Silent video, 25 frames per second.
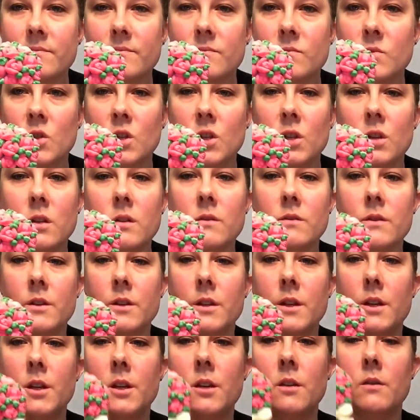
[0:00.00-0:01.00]
Really,
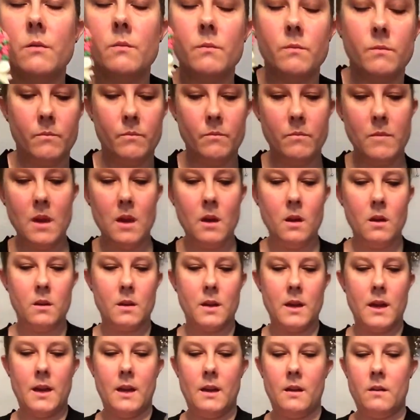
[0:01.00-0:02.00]
really cute.
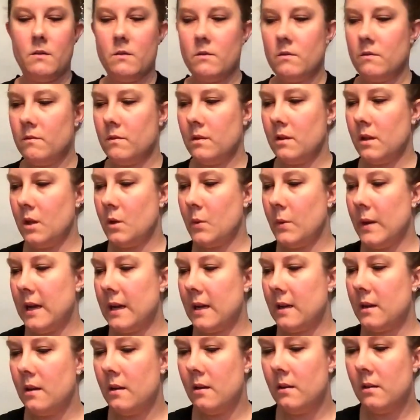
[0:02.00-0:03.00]
Okay, really
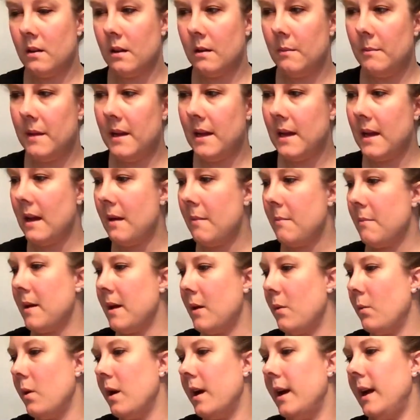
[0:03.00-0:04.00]
quick. Let me get
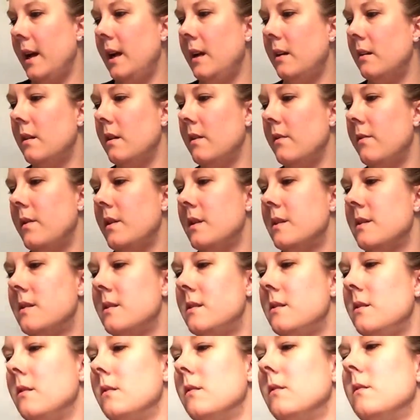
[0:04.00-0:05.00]
my white, if it's
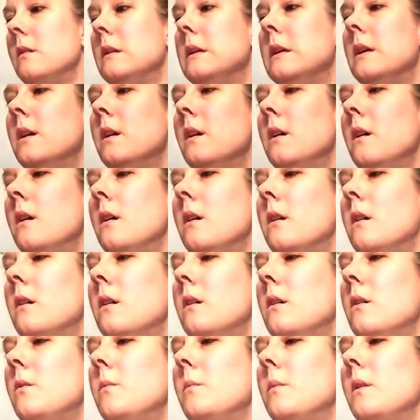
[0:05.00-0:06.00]
still...
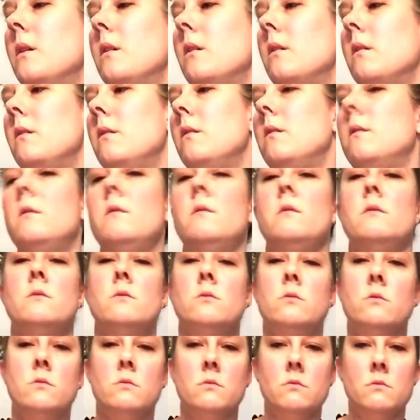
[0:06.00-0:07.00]
Oh my
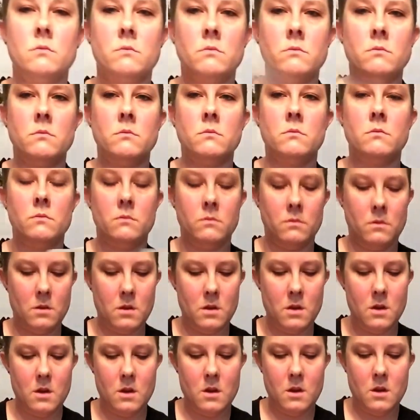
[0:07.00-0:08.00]
gosh.
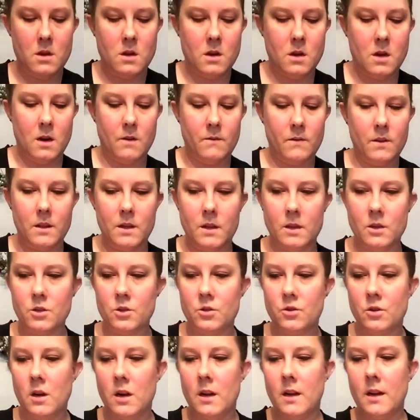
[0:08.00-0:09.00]
Everything's
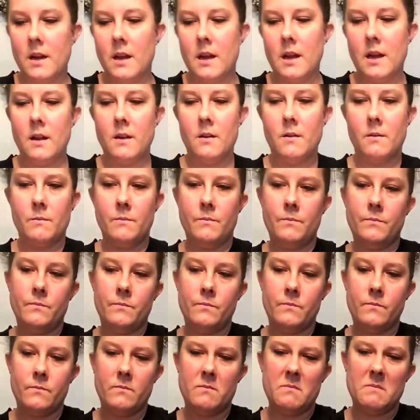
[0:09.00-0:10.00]
drying out.
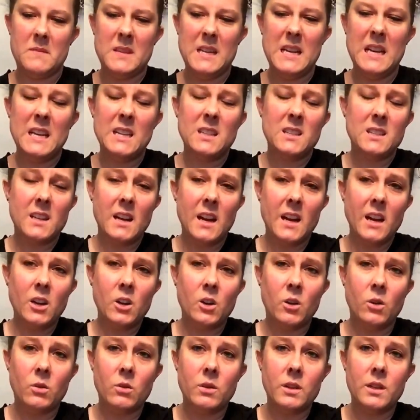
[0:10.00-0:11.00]
It's kind of
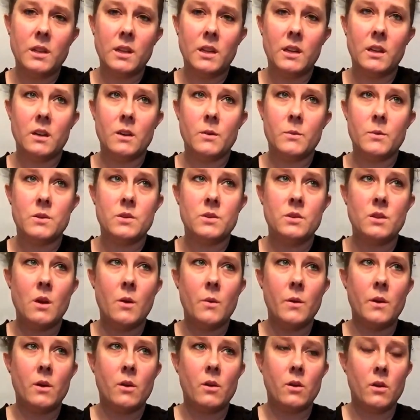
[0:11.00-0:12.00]
cold in here. It was
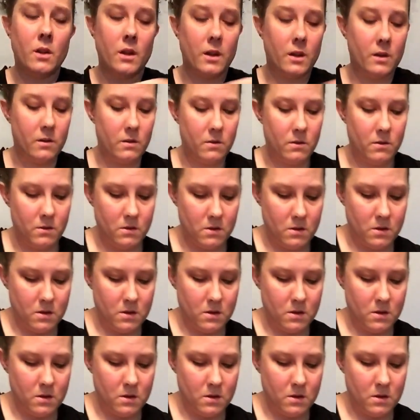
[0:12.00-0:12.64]
snowing earlier.